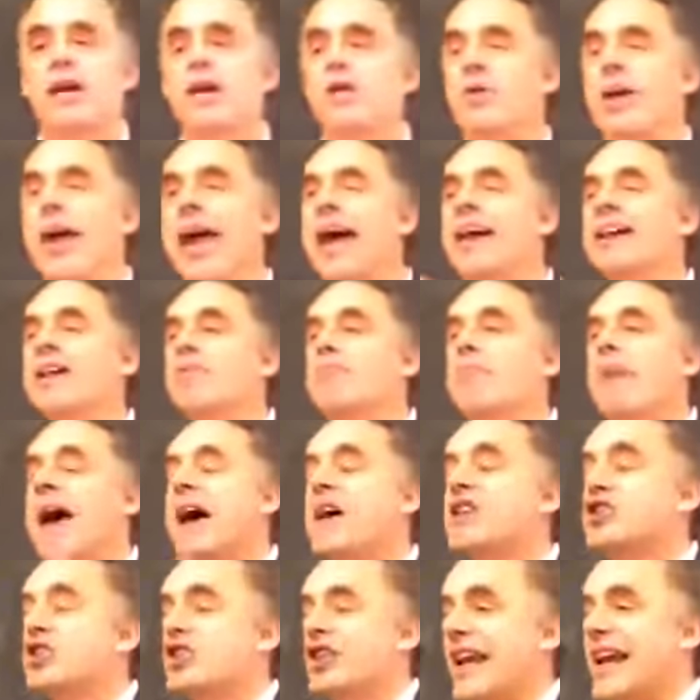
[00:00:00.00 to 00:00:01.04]
You can't
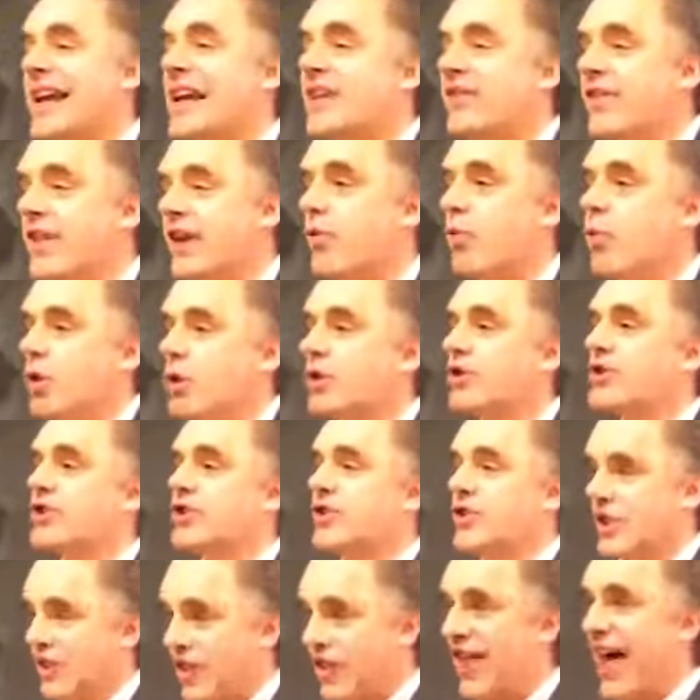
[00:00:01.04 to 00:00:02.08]
imagine anything worse
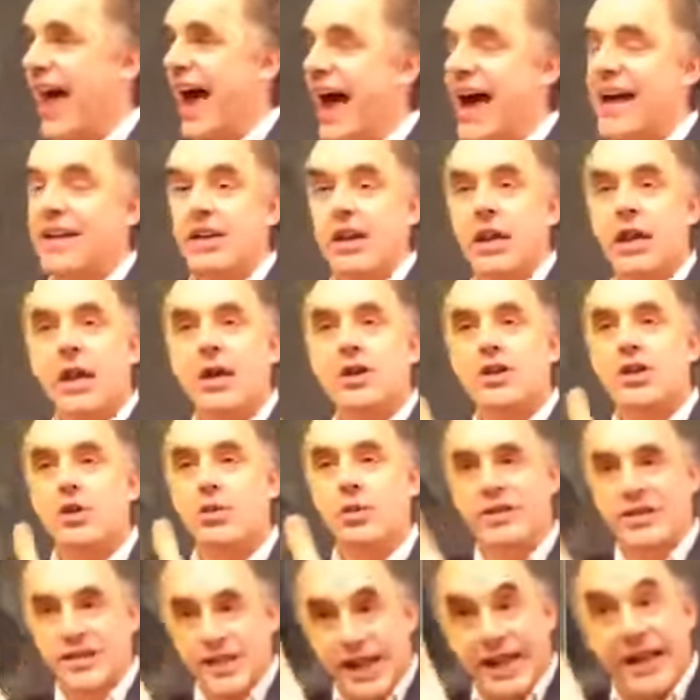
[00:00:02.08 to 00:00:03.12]
than that,
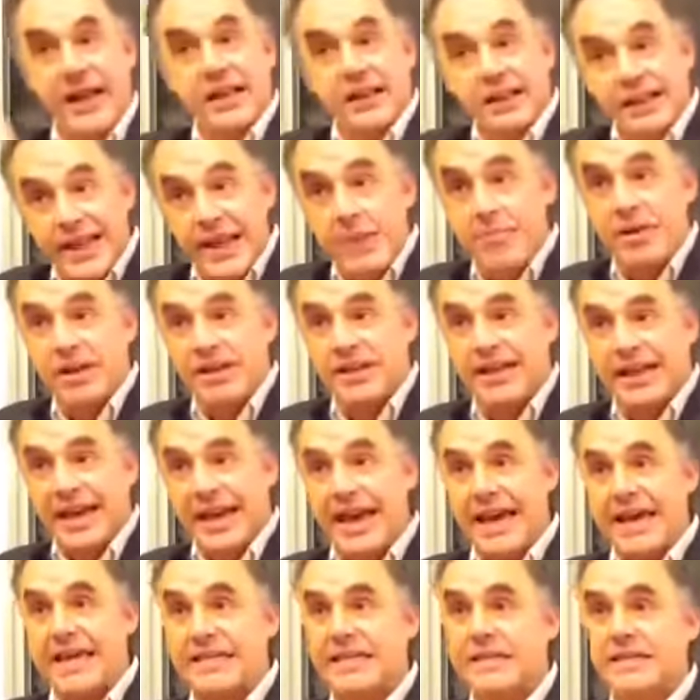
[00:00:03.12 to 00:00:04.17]
so it's like a limit
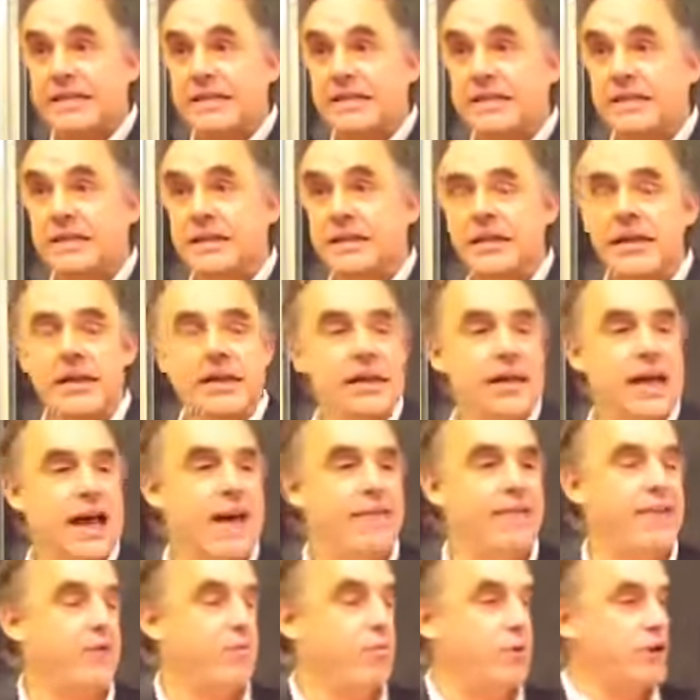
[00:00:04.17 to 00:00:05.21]
case.
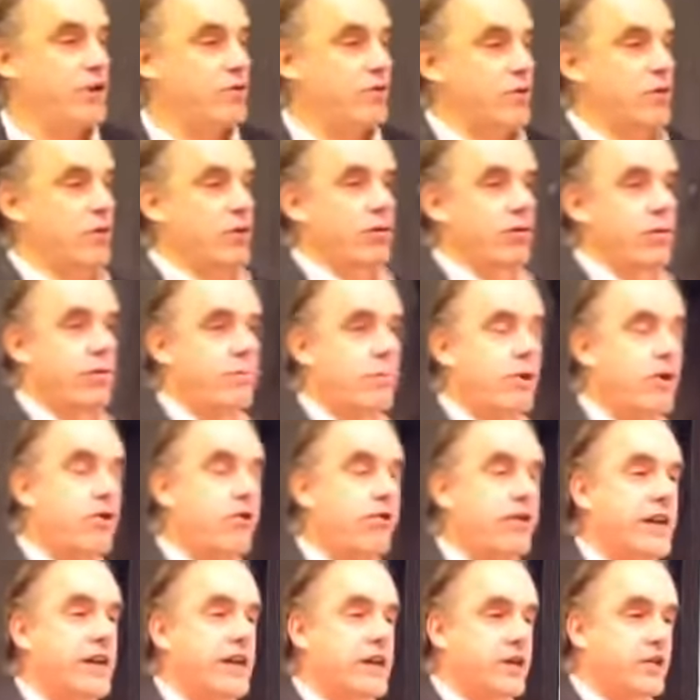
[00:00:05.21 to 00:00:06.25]
And then when you go to a
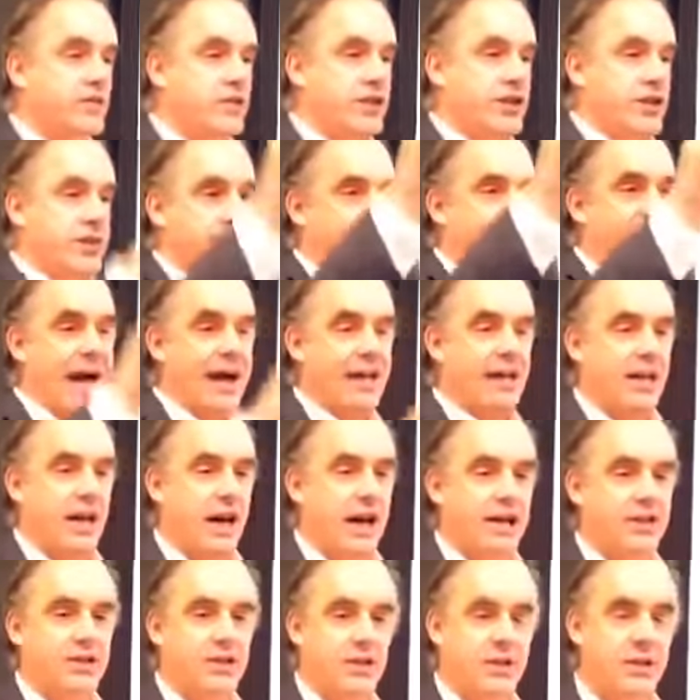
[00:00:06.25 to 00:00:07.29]
movie and you see bad
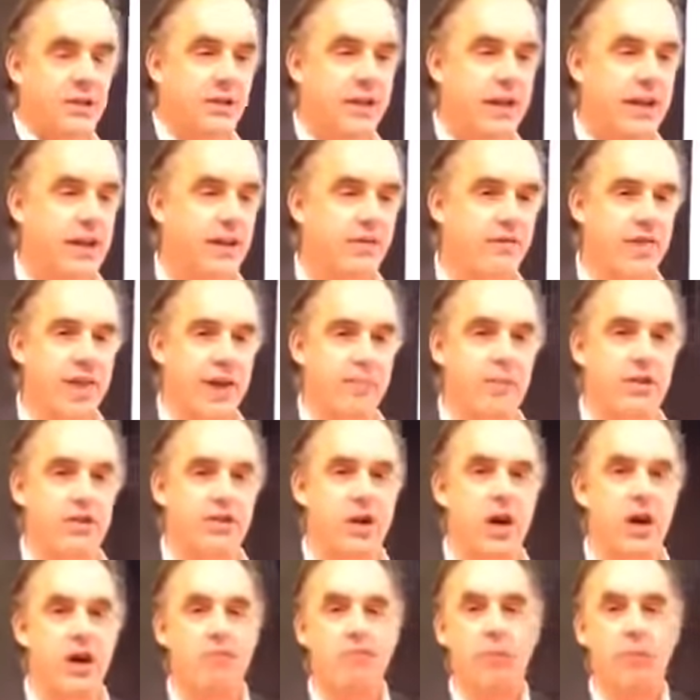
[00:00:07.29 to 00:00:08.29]
guys, you can think of them as